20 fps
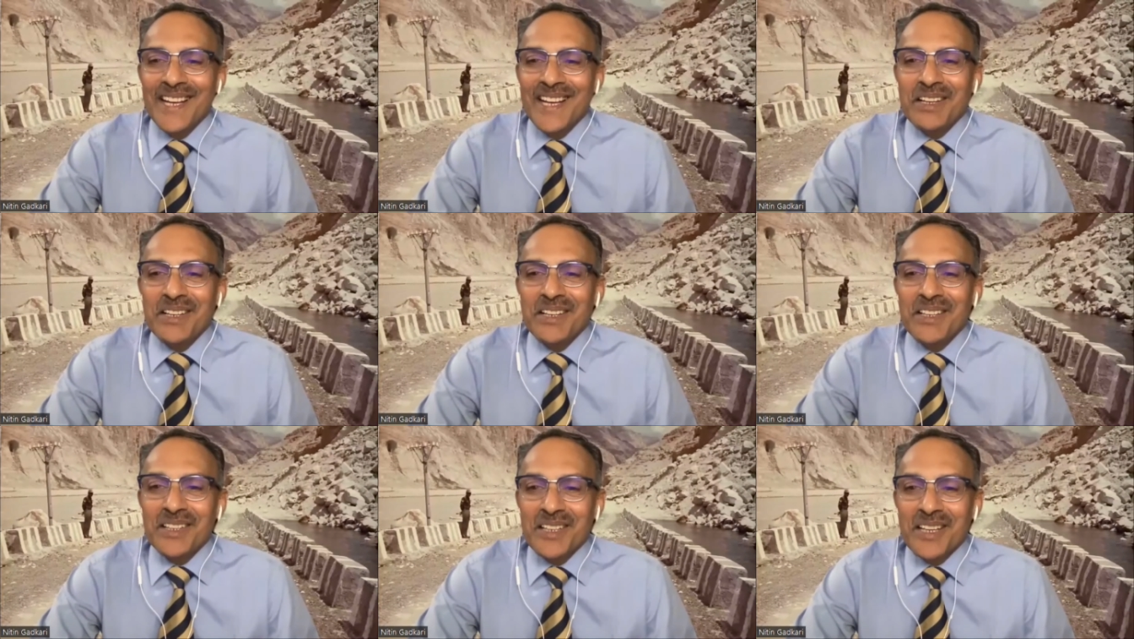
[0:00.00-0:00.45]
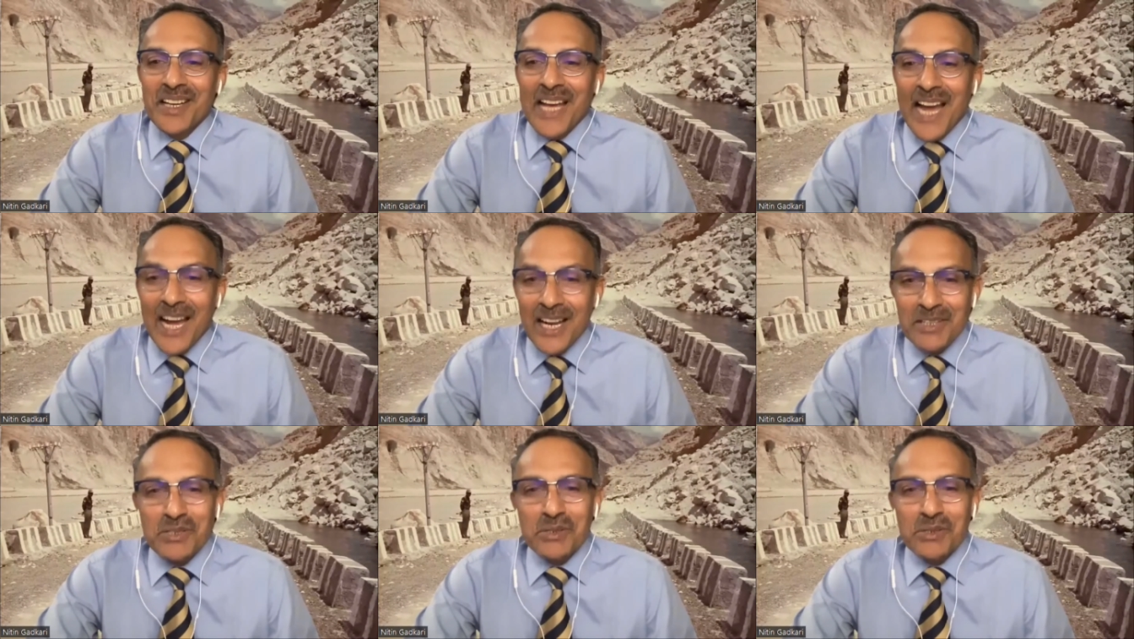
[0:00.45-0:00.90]
and
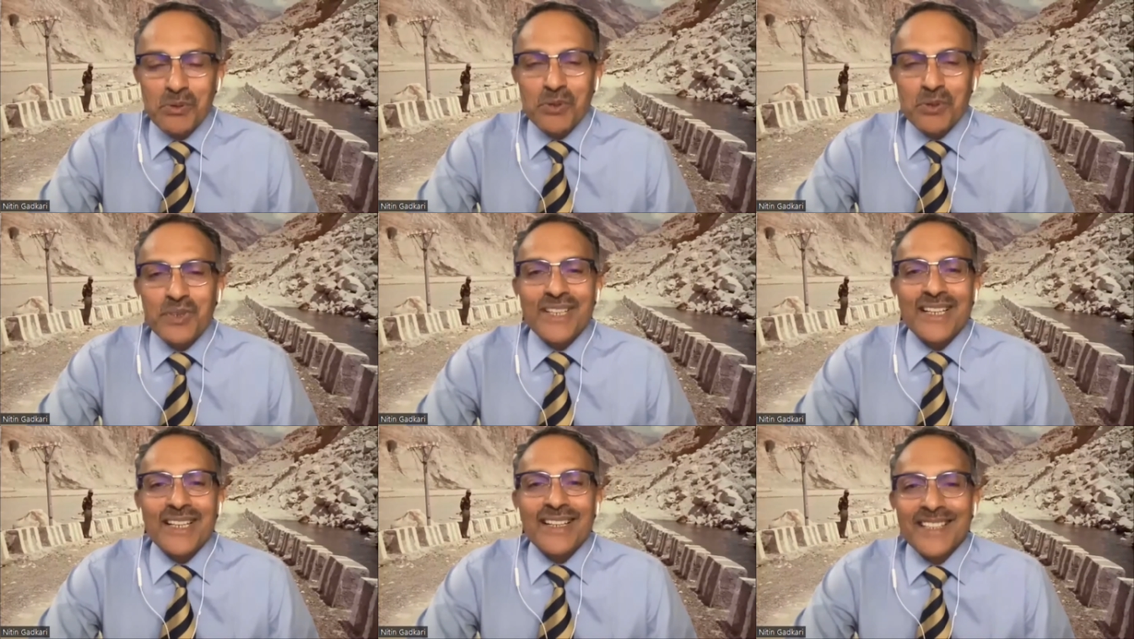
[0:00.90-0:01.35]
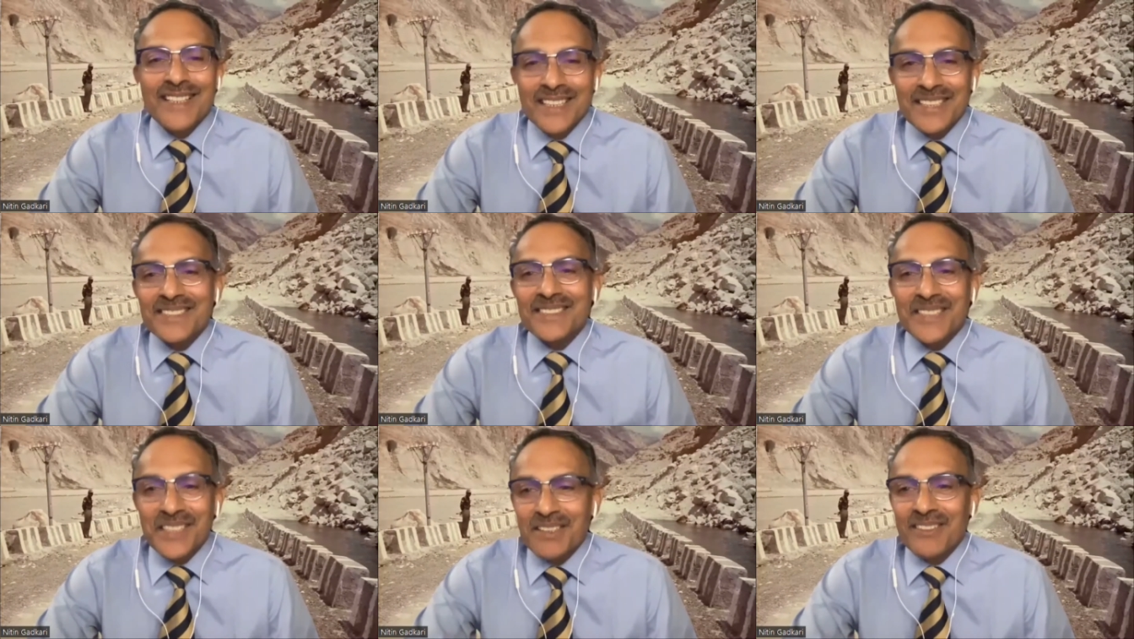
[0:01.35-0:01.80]
attributed
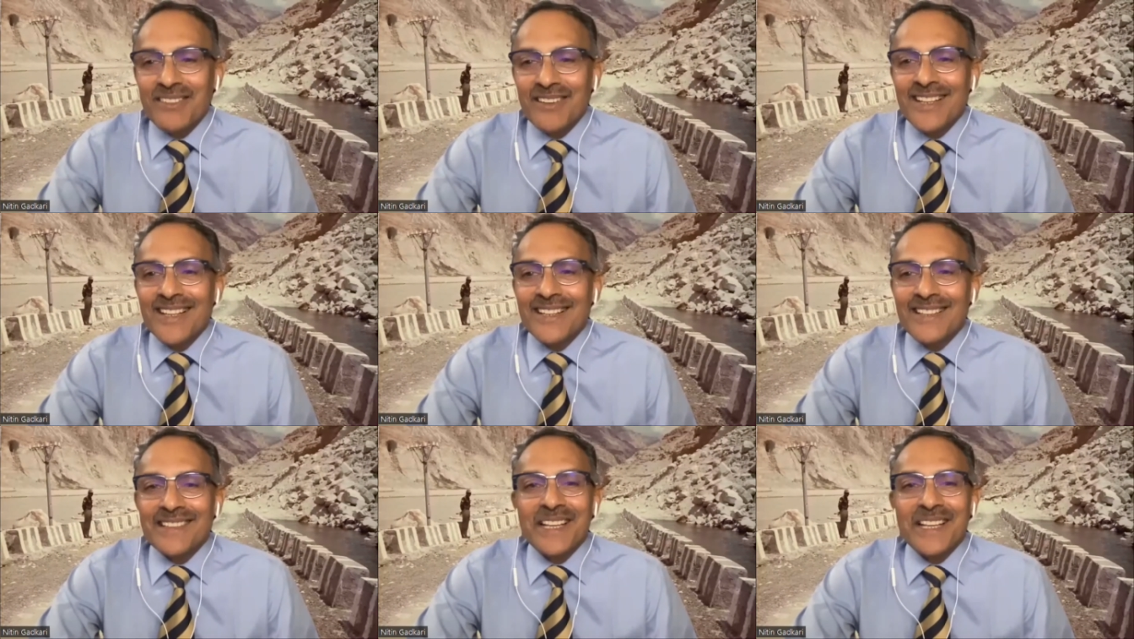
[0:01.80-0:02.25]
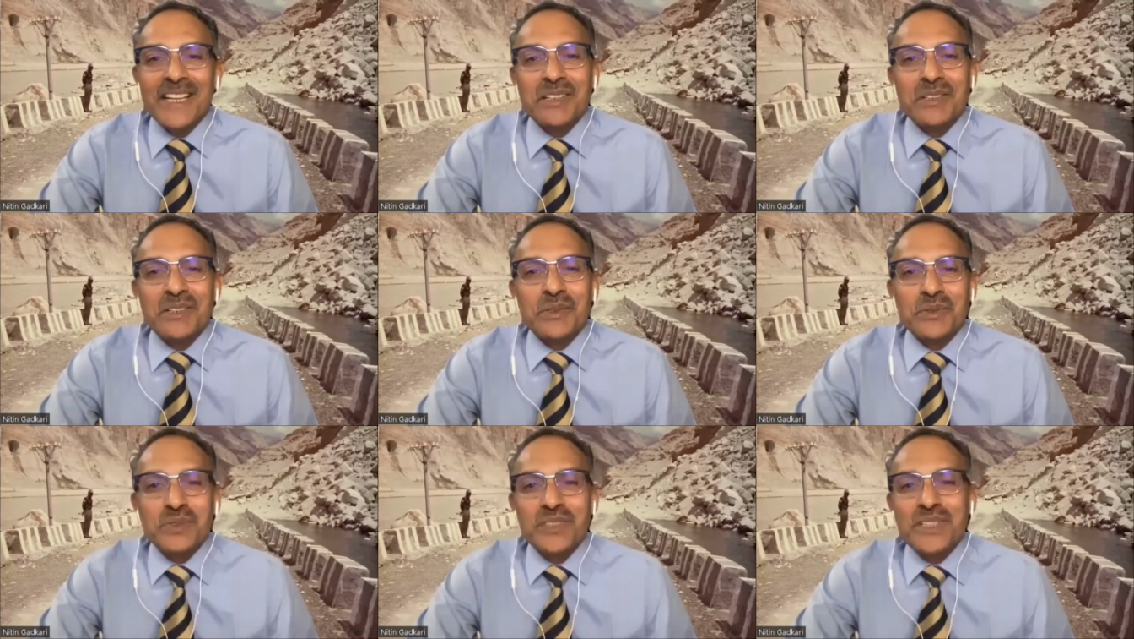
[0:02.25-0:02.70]
this singular
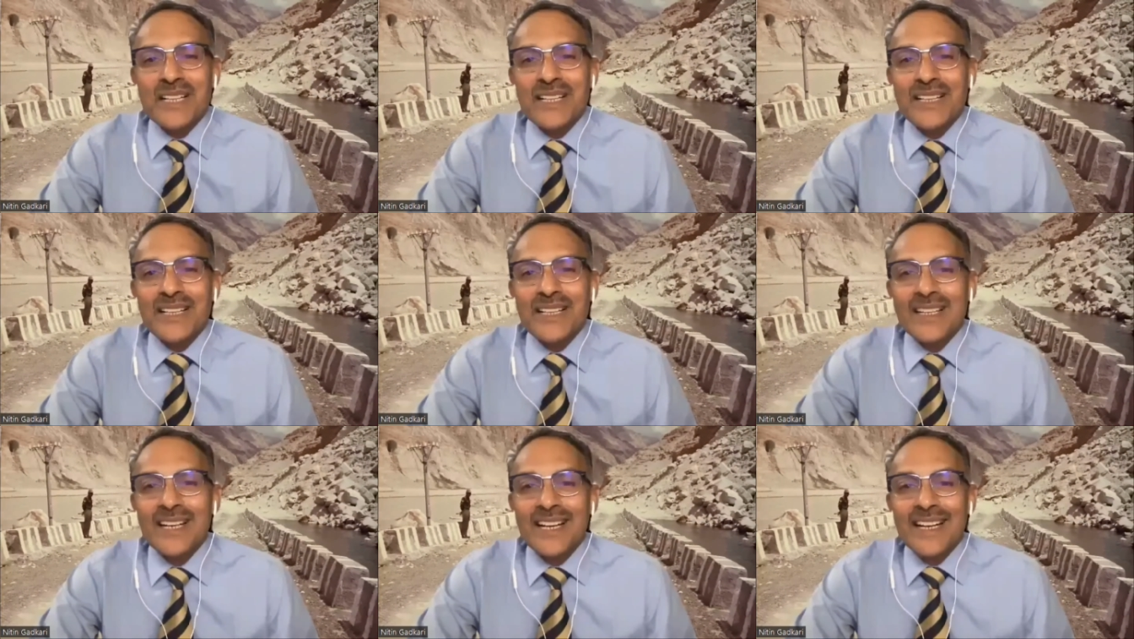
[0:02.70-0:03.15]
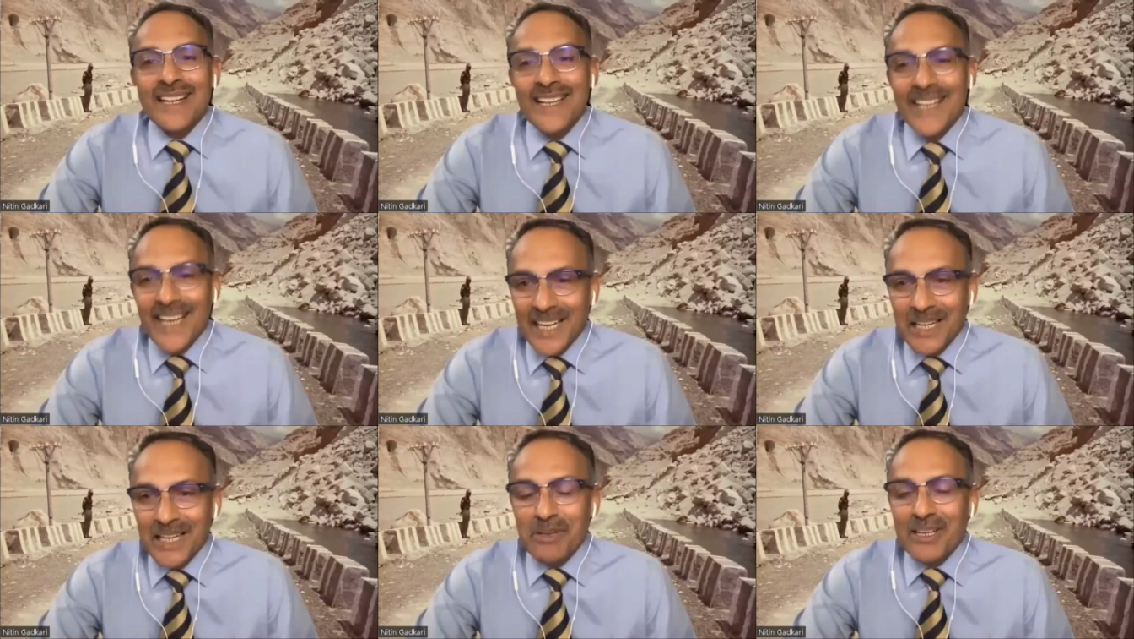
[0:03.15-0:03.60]
thing to the
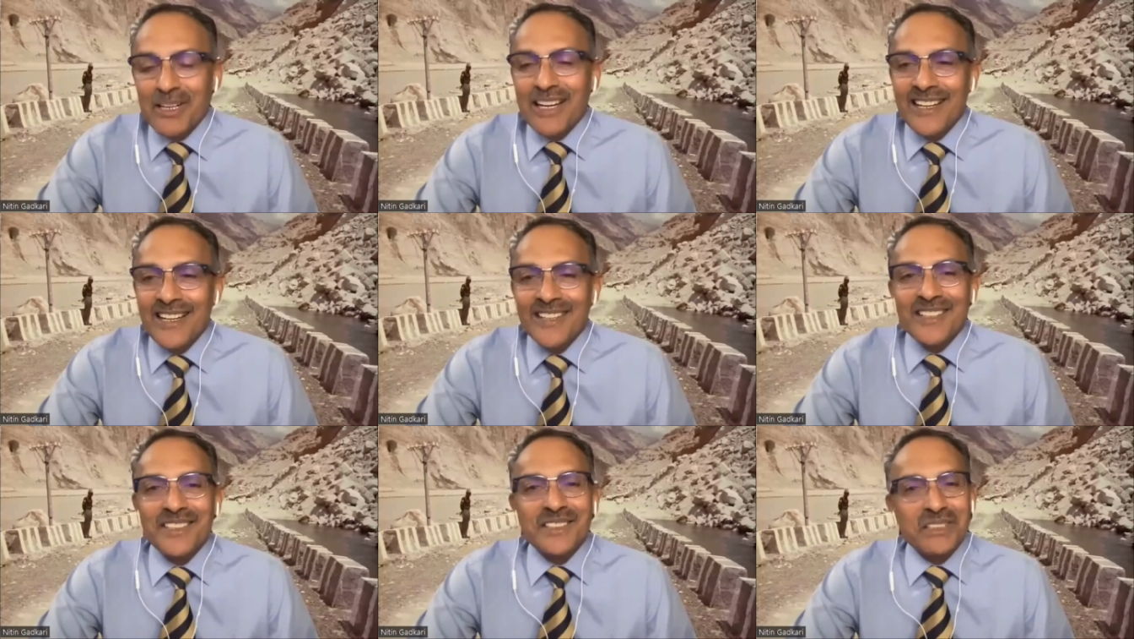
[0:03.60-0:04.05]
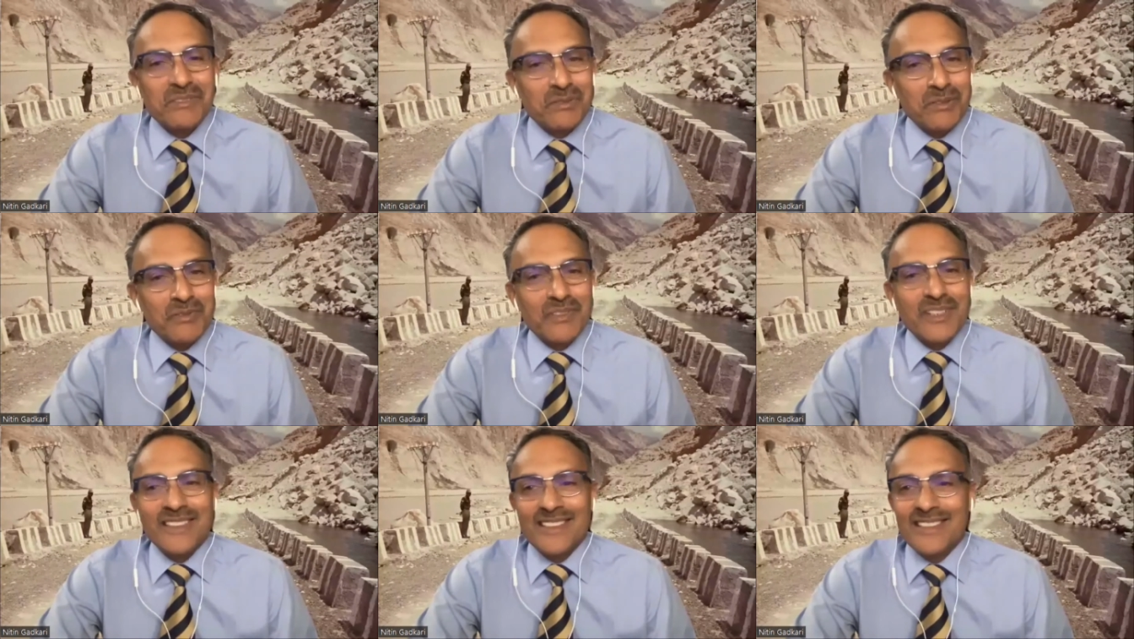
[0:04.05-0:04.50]
dynamic
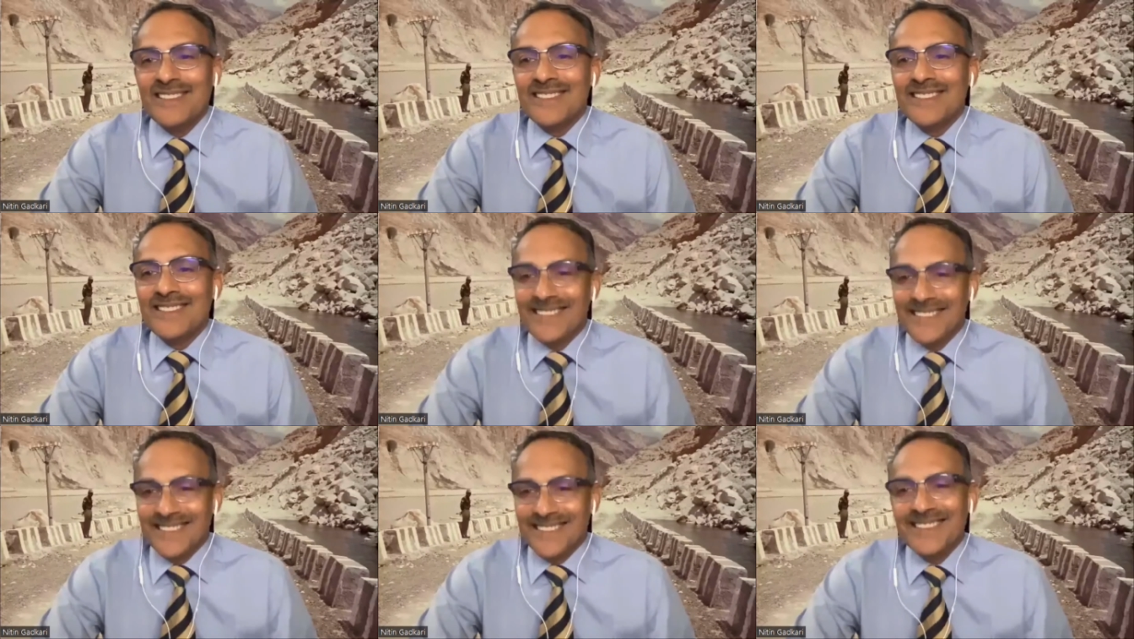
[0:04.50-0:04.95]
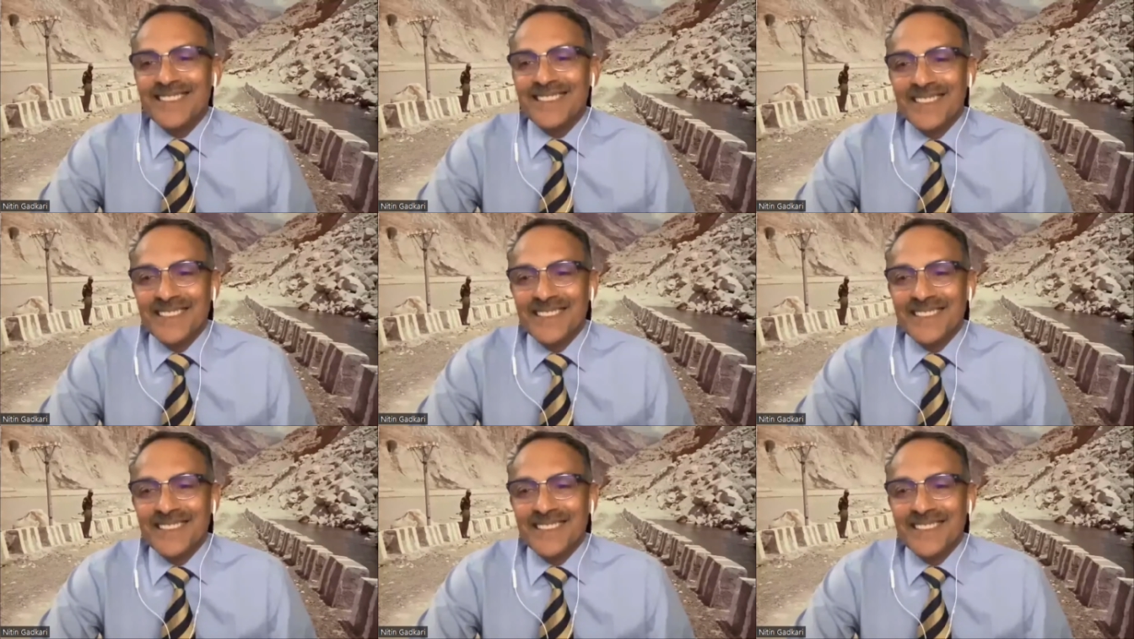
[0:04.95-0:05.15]
leadership of Colonel